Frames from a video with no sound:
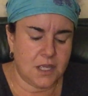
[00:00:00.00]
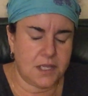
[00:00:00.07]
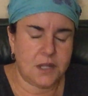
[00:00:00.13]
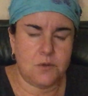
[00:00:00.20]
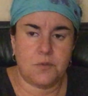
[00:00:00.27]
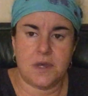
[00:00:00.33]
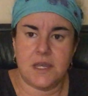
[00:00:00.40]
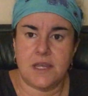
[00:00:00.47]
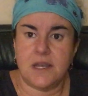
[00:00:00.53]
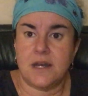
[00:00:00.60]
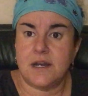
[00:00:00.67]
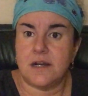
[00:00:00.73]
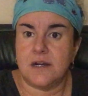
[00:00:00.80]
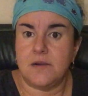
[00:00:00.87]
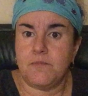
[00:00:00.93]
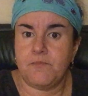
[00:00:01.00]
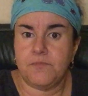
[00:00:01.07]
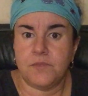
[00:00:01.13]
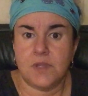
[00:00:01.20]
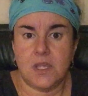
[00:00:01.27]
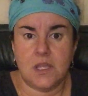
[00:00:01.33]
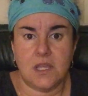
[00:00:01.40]
Anyway,
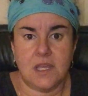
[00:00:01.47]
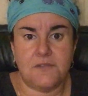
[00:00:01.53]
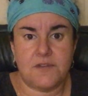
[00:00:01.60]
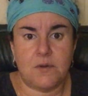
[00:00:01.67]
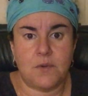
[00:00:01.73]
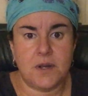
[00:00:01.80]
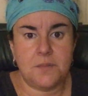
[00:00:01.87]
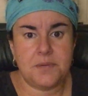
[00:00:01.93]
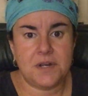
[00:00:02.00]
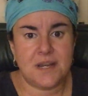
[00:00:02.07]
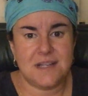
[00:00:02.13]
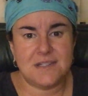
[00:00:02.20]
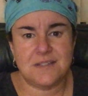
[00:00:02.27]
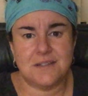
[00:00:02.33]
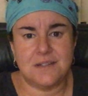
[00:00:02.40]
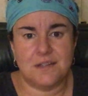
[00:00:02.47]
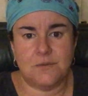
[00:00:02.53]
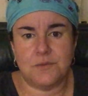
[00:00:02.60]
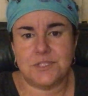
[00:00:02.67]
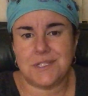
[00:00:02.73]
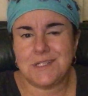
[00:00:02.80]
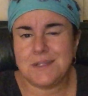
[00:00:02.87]
if I want to put ice in
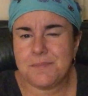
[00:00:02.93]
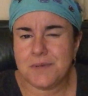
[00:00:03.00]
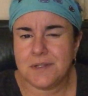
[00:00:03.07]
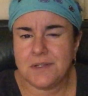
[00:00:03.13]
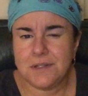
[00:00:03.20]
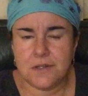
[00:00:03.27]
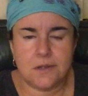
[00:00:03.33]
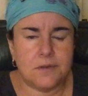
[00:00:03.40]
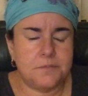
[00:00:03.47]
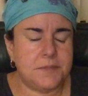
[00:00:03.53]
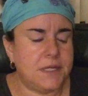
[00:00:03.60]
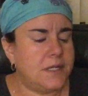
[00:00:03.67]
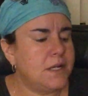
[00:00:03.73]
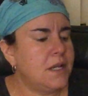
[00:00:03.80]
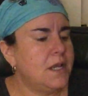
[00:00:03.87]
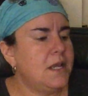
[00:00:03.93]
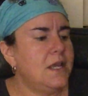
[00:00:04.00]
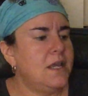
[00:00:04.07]
it, which I typically don't, but